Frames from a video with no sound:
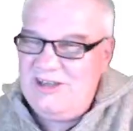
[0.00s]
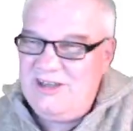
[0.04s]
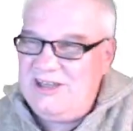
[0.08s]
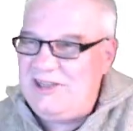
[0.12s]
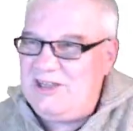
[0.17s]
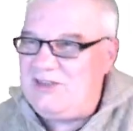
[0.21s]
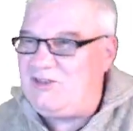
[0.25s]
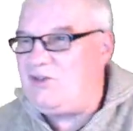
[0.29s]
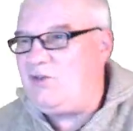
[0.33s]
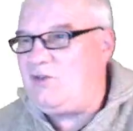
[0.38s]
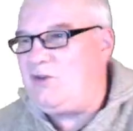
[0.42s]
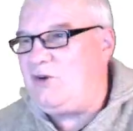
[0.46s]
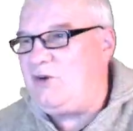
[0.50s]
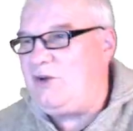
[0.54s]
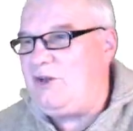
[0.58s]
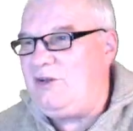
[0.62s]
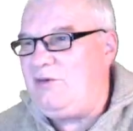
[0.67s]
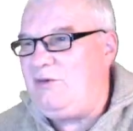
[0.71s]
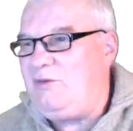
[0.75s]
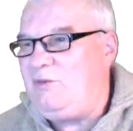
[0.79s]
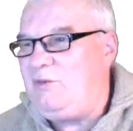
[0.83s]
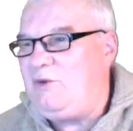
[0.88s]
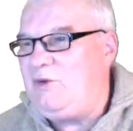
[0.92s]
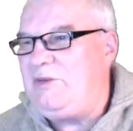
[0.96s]
it sort
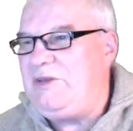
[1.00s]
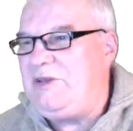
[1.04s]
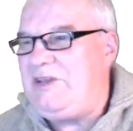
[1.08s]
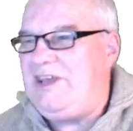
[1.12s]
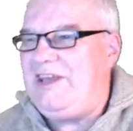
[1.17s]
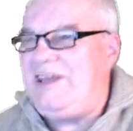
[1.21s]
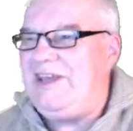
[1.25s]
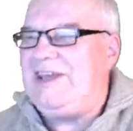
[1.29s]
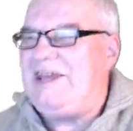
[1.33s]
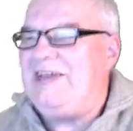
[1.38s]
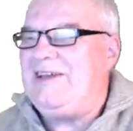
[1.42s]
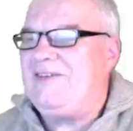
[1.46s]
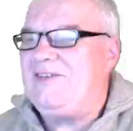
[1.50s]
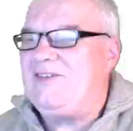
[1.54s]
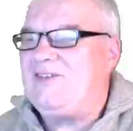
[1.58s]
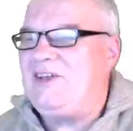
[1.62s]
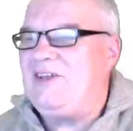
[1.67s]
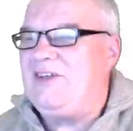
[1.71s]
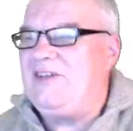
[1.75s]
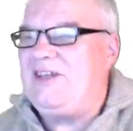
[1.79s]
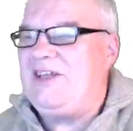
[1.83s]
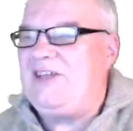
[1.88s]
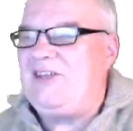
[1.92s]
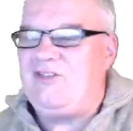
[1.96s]
of will be there.
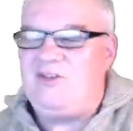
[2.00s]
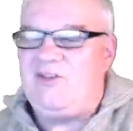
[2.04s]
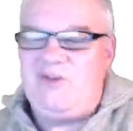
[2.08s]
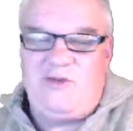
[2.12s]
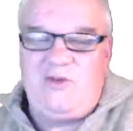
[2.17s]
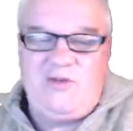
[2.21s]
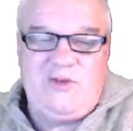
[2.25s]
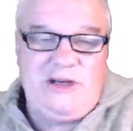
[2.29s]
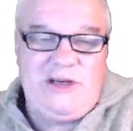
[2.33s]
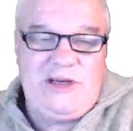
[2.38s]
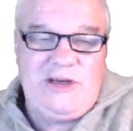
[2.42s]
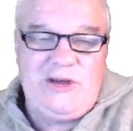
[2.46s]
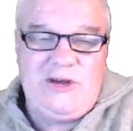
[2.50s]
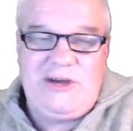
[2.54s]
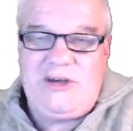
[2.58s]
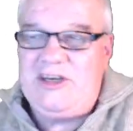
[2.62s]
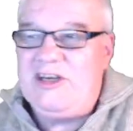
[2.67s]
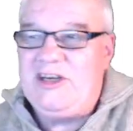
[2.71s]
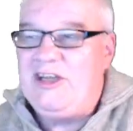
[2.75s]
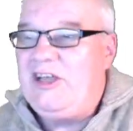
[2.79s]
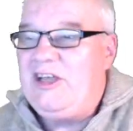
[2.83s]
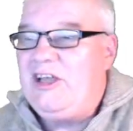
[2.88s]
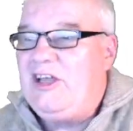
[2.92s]
So that's all very good.